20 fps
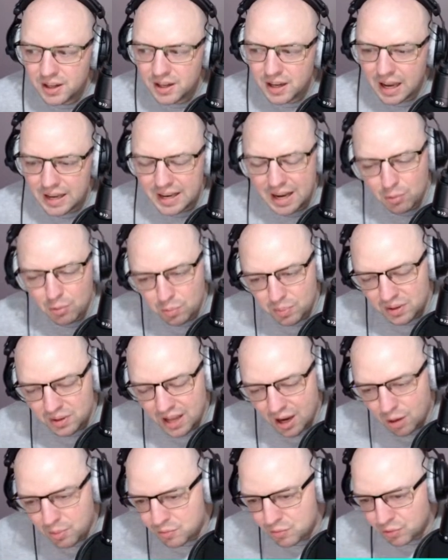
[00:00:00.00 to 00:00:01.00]
and that'll
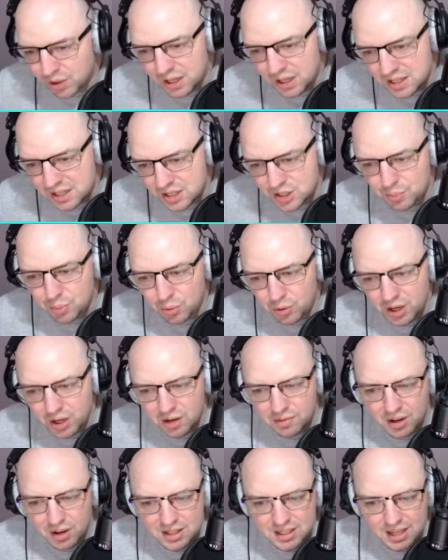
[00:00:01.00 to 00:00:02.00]
be really disappointing
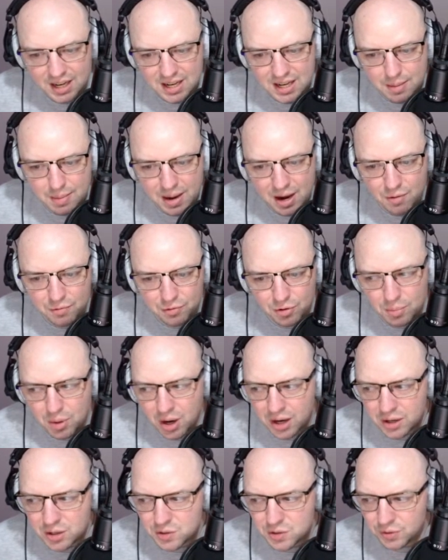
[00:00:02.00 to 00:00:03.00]
if I take him out for a
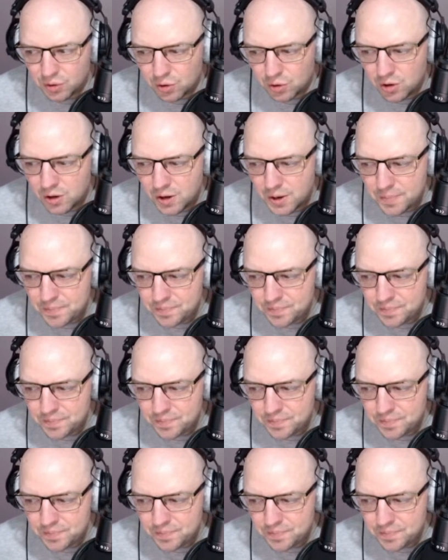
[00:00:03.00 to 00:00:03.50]
-4.